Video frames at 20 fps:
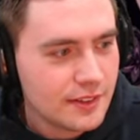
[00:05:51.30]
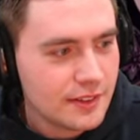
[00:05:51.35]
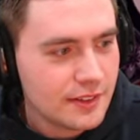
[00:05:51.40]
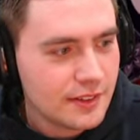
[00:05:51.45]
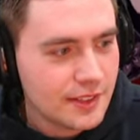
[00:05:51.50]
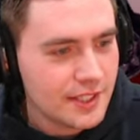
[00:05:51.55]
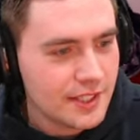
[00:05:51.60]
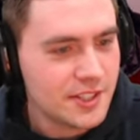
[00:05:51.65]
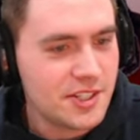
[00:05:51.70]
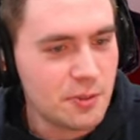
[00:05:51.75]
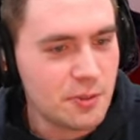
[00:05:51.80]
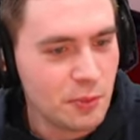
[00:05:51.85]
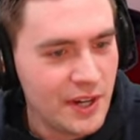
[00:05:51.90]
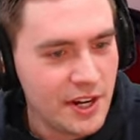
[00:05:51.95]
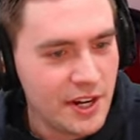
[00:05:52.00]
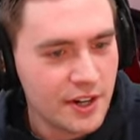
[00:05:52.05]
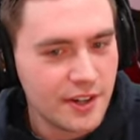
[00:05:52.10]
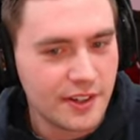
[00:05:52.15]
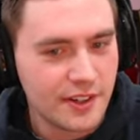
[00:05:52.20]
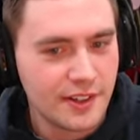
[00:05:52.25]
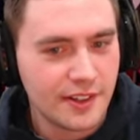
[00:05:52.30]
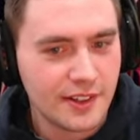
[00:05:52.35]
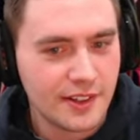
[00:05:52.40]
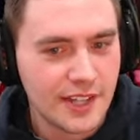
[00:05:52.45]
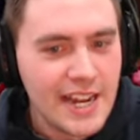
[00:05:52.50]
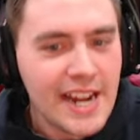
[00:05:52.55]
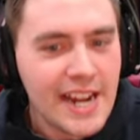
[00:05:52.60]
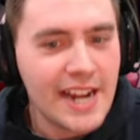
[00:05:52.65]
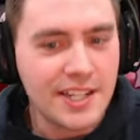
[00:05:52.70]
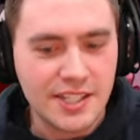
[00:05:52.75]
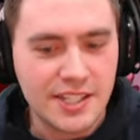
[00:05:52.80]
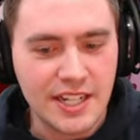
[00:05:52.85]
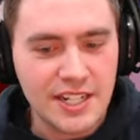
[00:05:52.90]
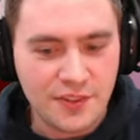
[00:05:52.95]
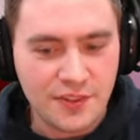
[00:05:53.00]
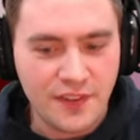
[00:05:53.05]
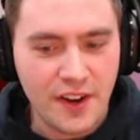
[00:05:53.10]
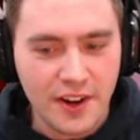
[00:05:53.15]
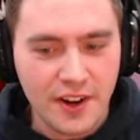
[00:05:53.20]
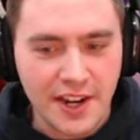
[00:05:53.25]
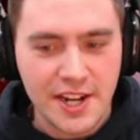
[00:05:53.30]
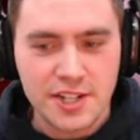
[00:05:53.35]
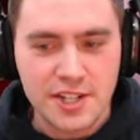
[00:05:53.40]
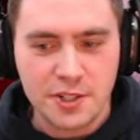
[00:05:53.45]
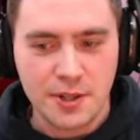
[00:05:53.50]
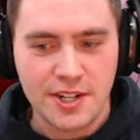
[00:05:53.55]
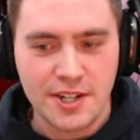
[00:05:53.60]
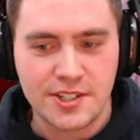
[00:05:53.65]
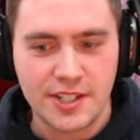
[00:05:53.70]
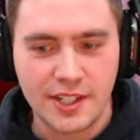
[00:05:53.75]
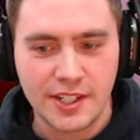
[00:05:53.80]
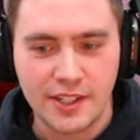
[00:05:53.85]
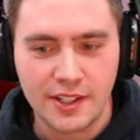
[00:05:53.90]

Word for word: This is weird. It's it's very interesting.